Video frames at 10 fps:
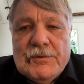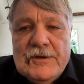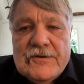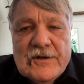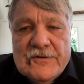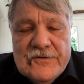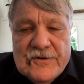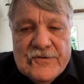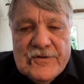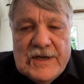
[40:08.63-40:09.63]
police
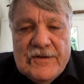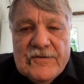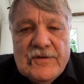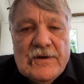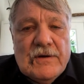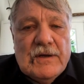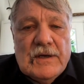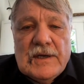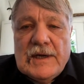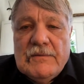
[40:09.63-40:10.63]
officer says, you know.
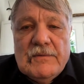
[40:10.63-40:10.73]
And